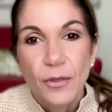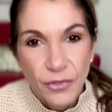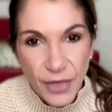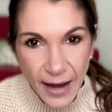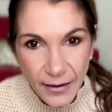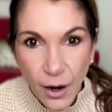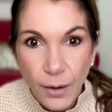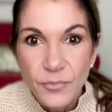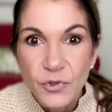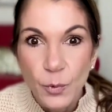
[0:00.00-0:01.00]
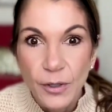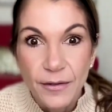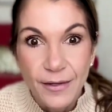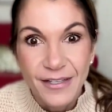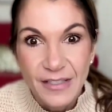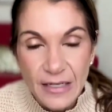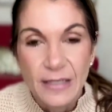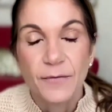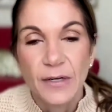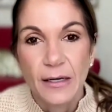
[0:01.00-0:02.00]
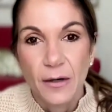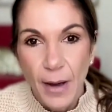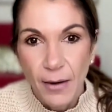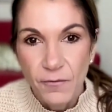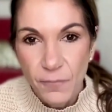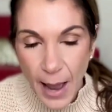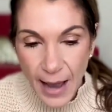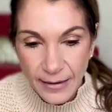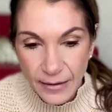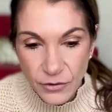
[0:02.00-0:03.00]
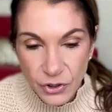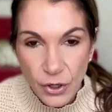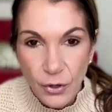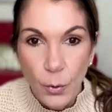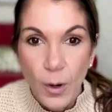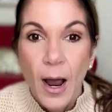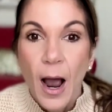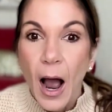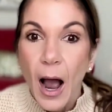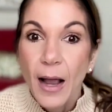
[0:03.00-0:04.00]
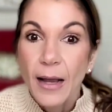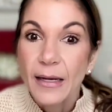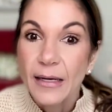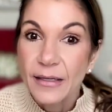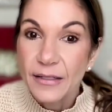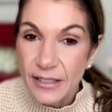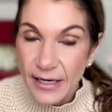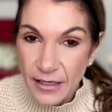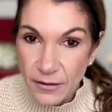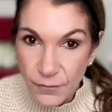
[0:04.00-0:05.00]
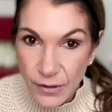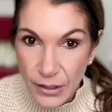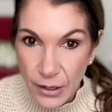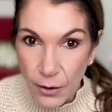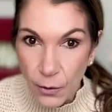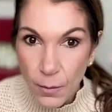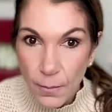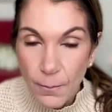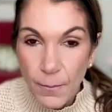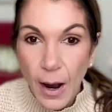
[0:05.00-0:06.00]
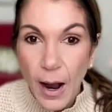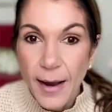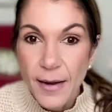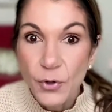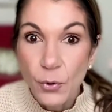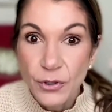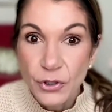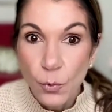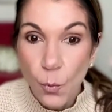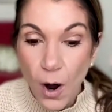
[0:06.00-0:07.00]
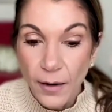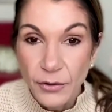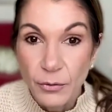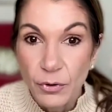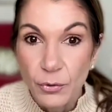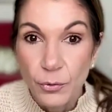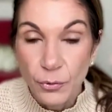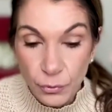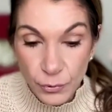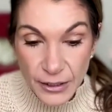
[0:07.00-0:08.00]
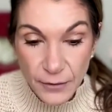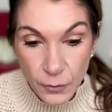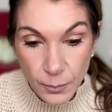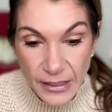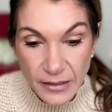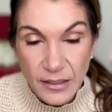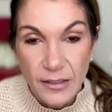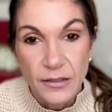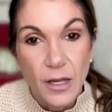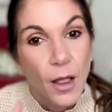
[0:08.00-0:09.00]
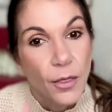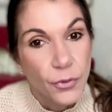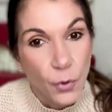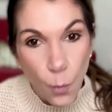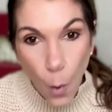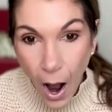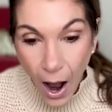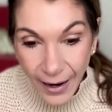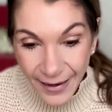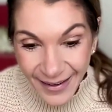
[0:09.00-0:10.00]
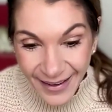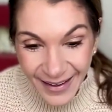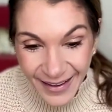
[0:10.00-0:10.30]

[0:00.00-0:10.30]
that comes with a significant amount of baggage. So in today's video, I am going to walk you through 3 different pieces: the why